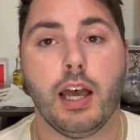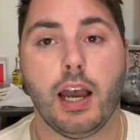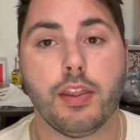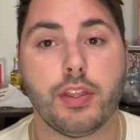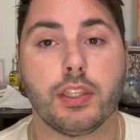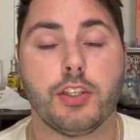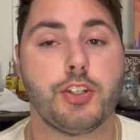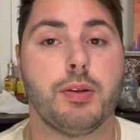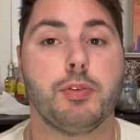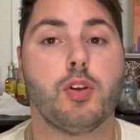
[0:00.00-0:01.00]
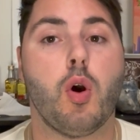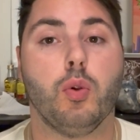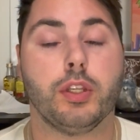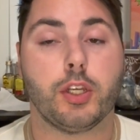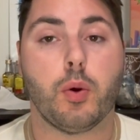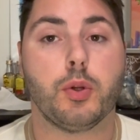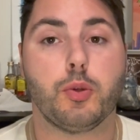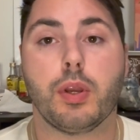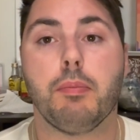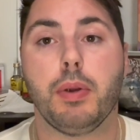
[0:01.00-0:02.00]
I think this ship is only going to
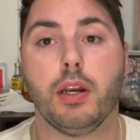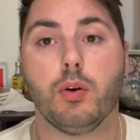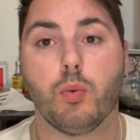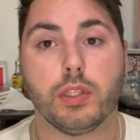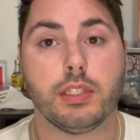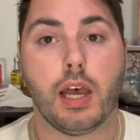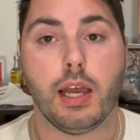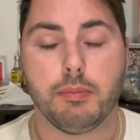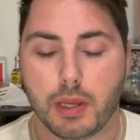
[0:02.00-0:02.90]
get better with time.